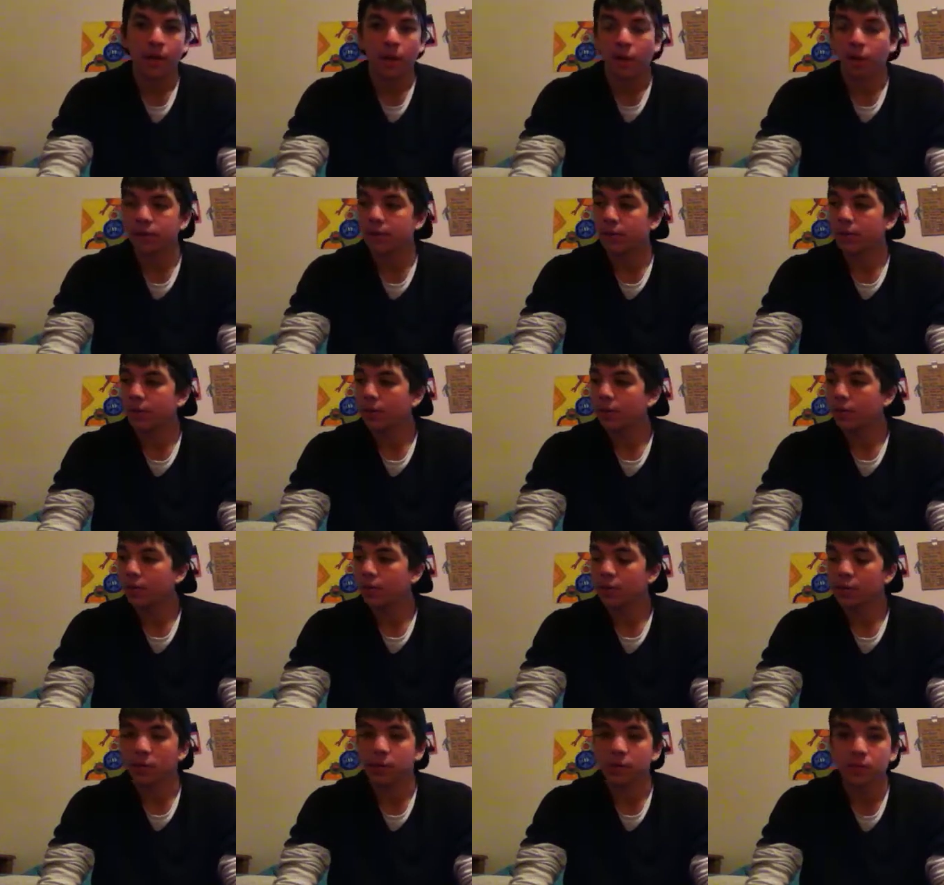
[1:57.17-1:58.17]
Also,
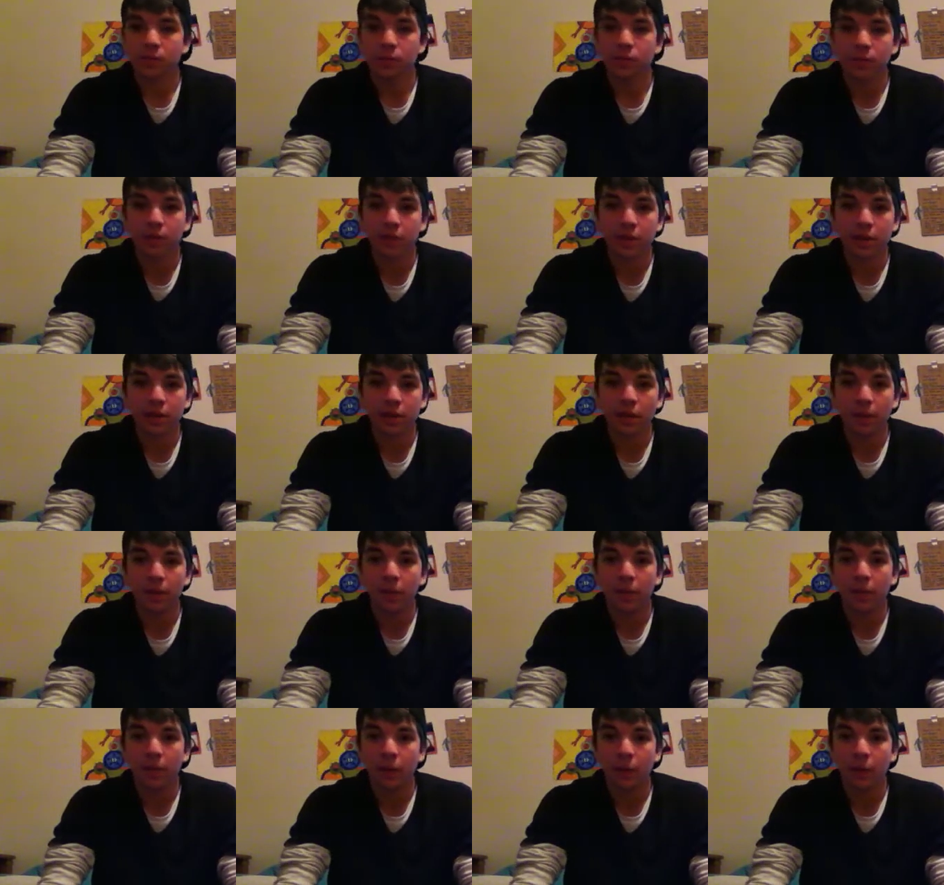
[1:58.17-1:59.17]
Christmas just came
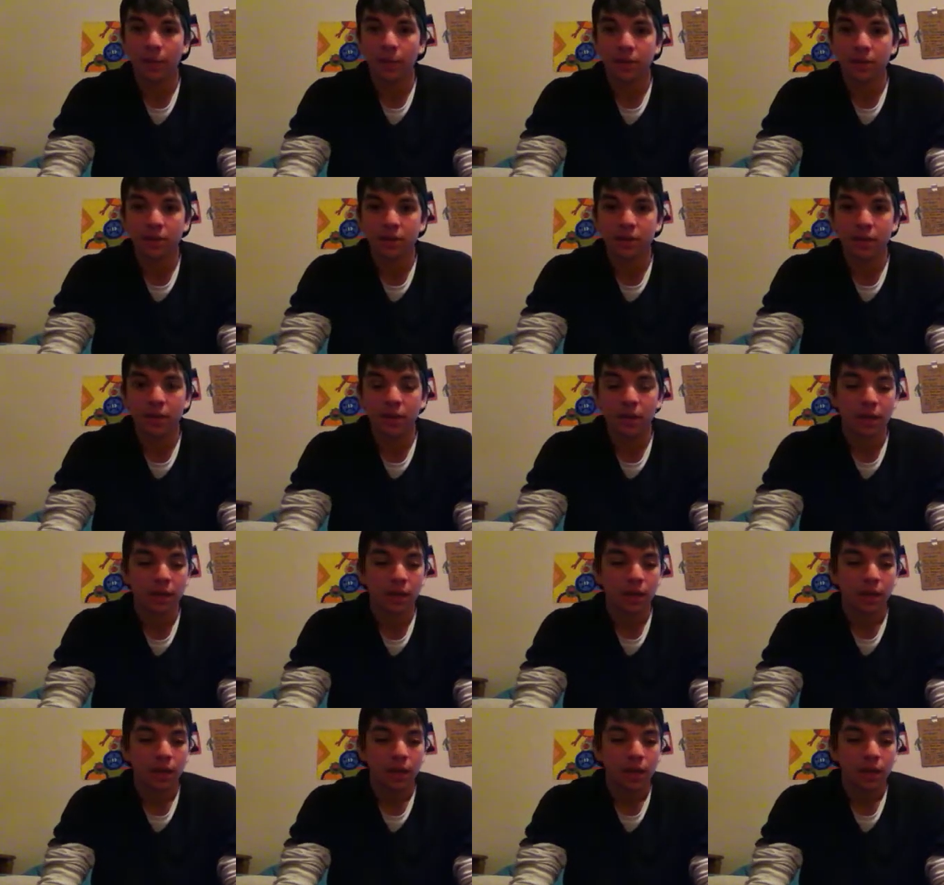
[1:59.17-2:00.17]
up, obviously.
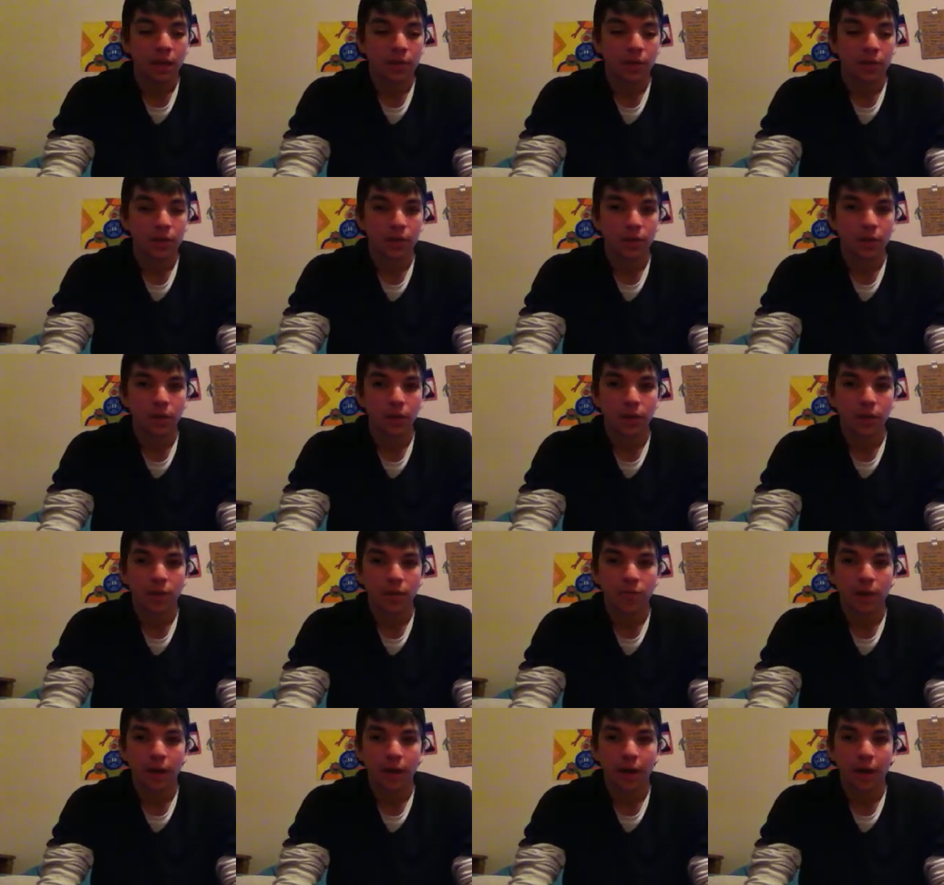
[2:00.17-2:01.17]

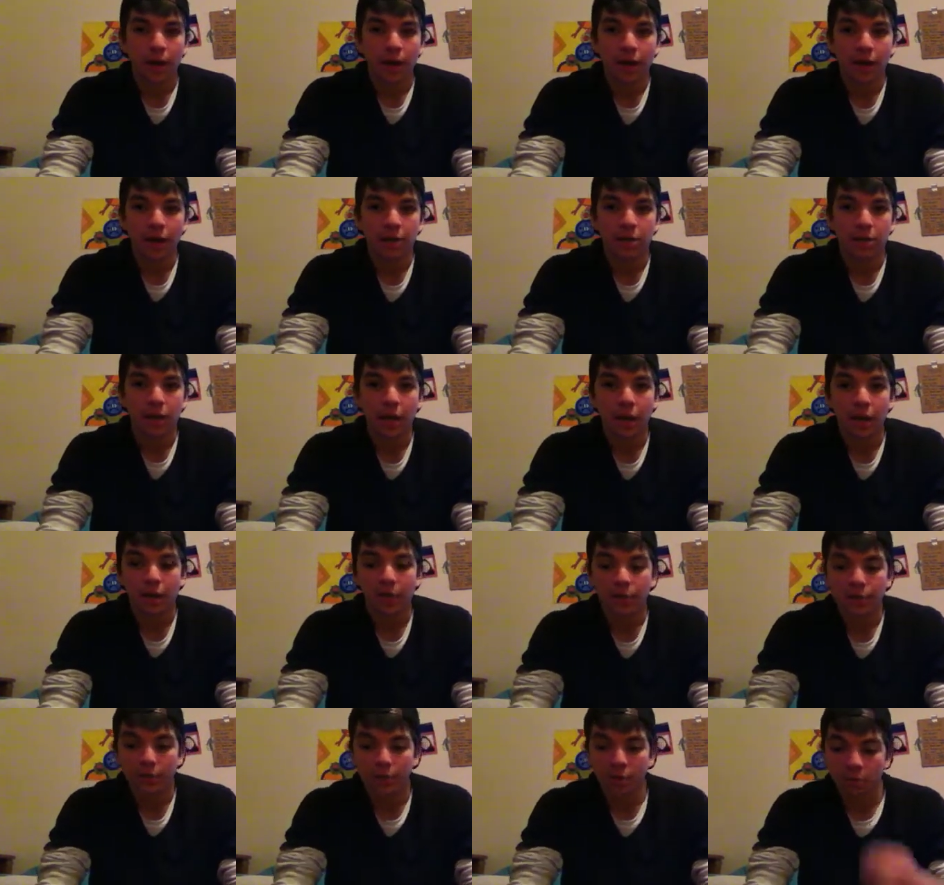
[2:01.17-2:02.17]
So I actually have